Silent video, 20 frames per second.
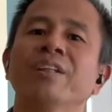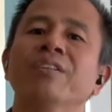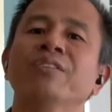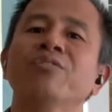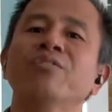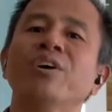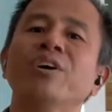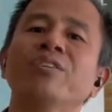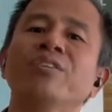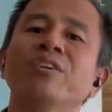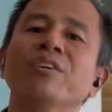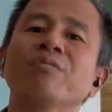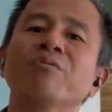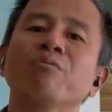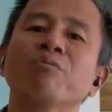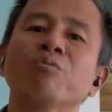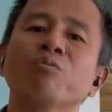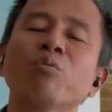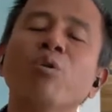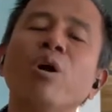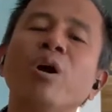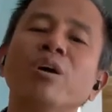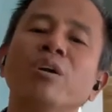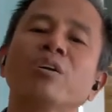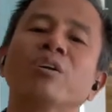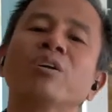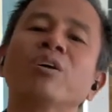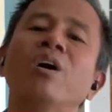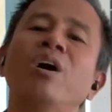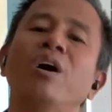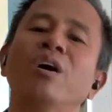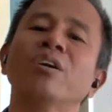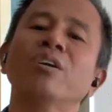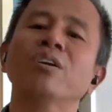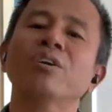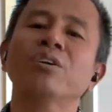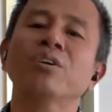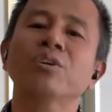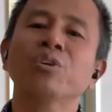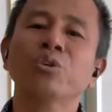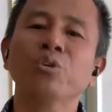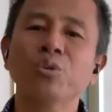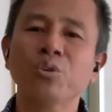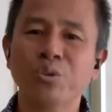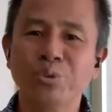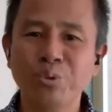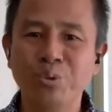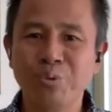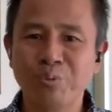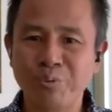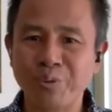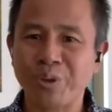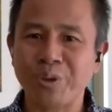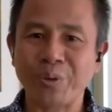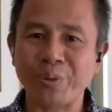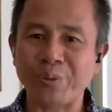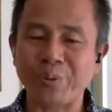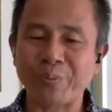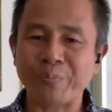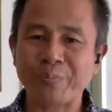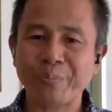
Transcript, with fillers: trust in what God could do for you.